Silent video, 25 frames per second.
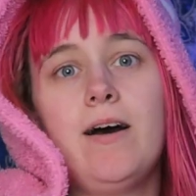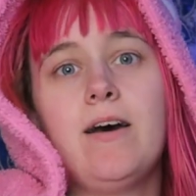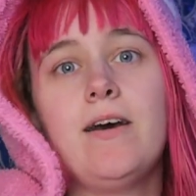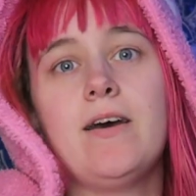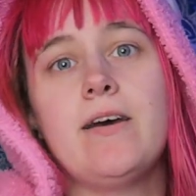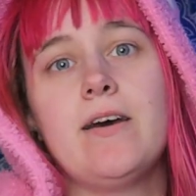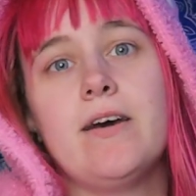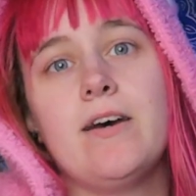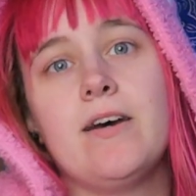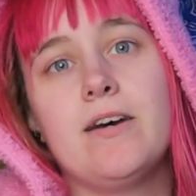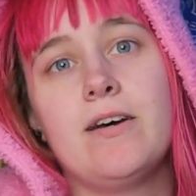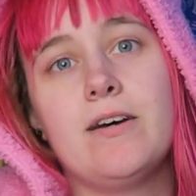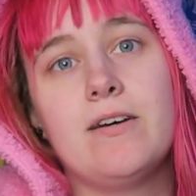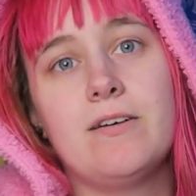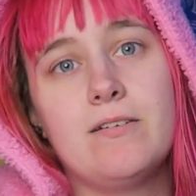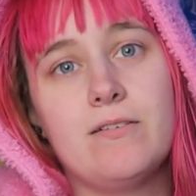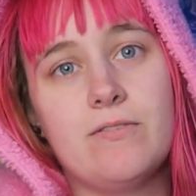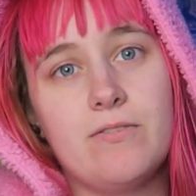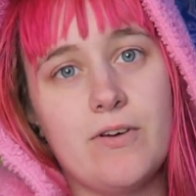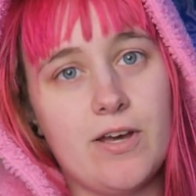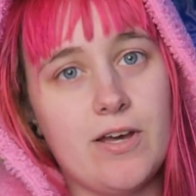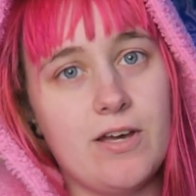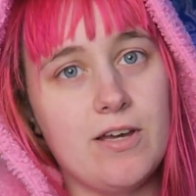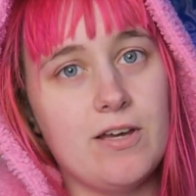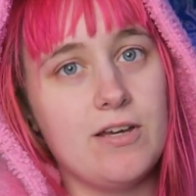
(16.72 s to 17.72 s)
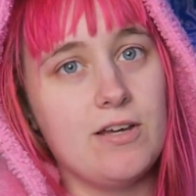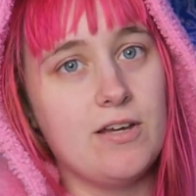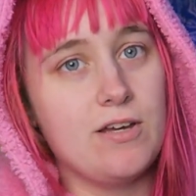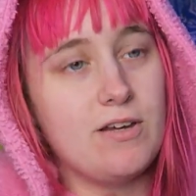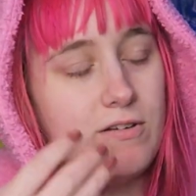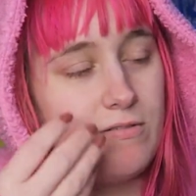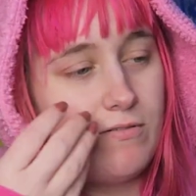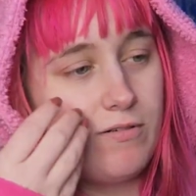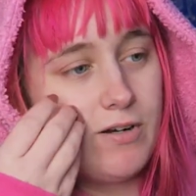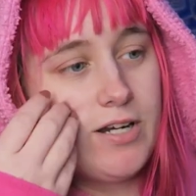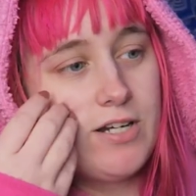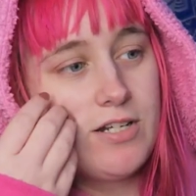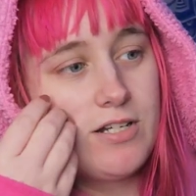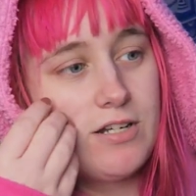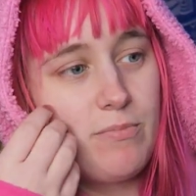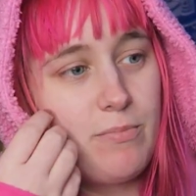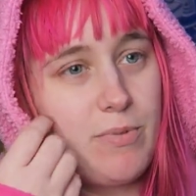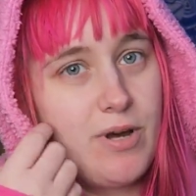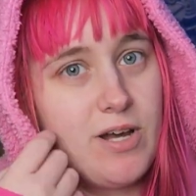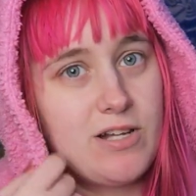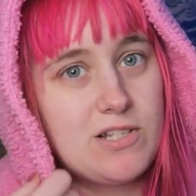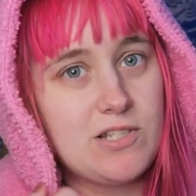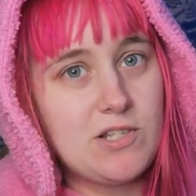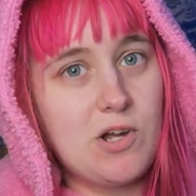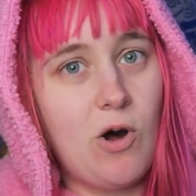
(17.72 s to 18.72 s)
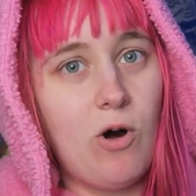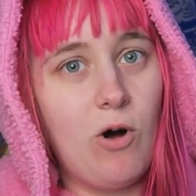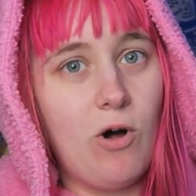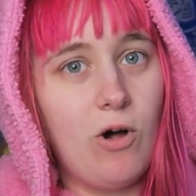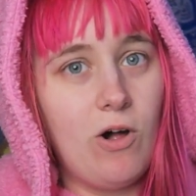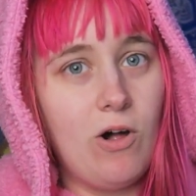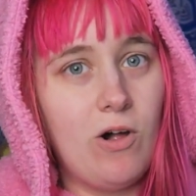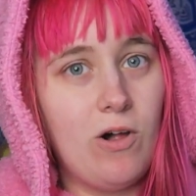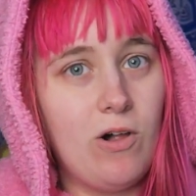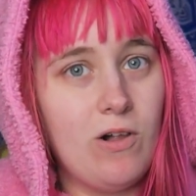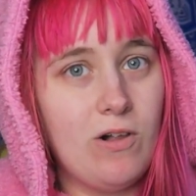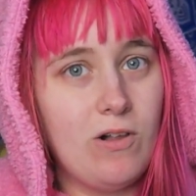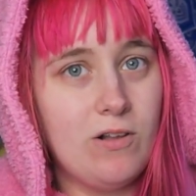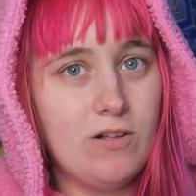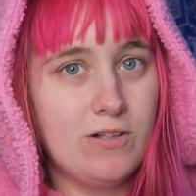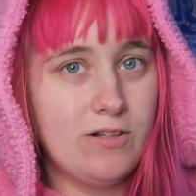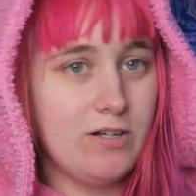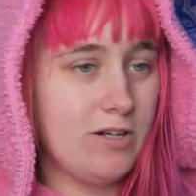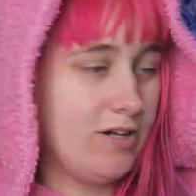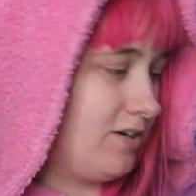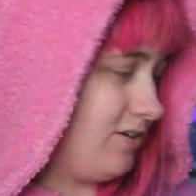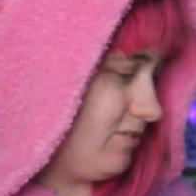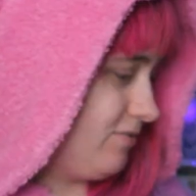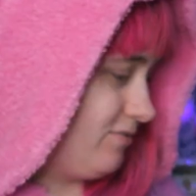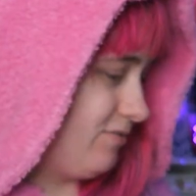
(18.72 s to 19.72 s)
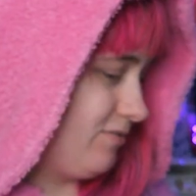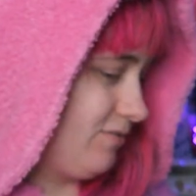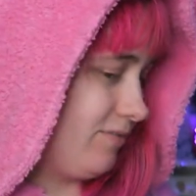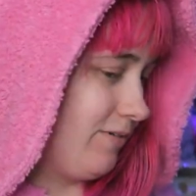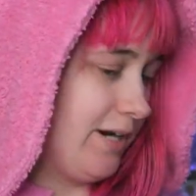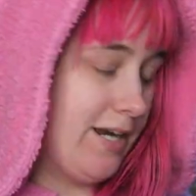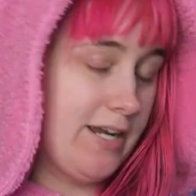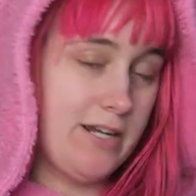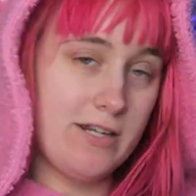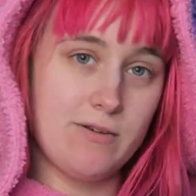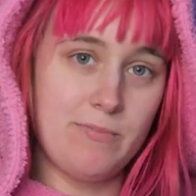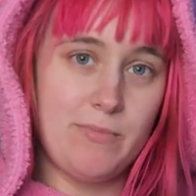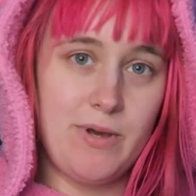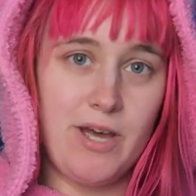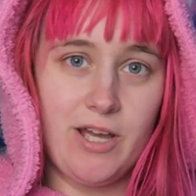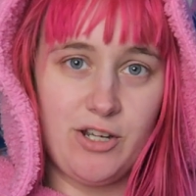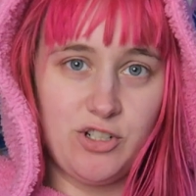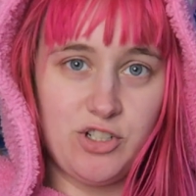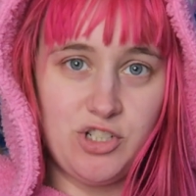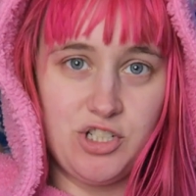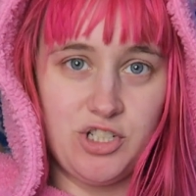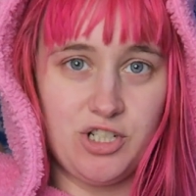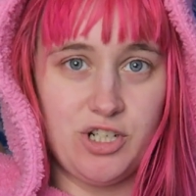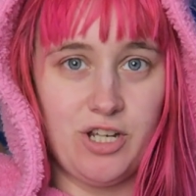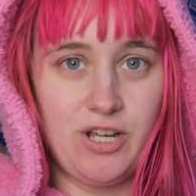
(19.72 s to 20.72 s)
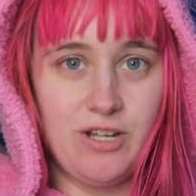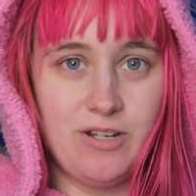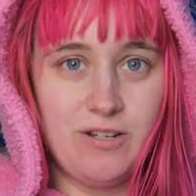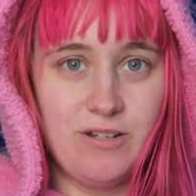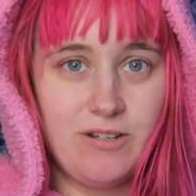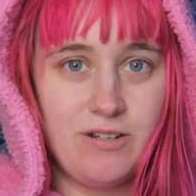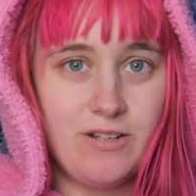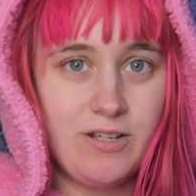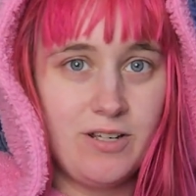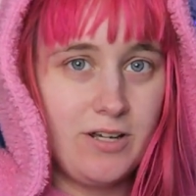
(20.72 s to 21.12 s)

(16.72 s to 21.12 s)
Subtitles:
I have a random ass haul of random ass shit.